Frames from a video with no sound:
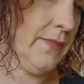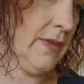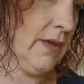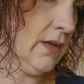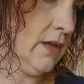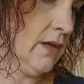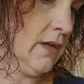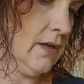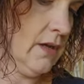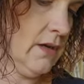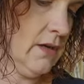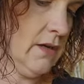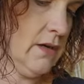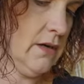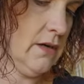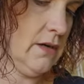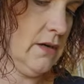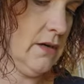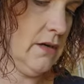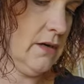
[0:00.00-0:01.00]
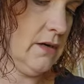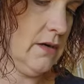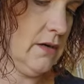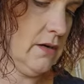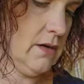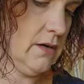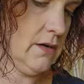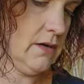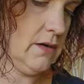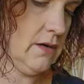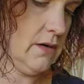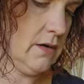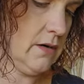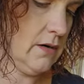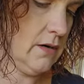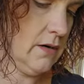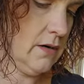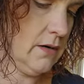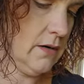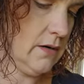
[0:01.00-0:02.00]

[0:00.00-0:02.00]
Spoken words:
Nobody speaks.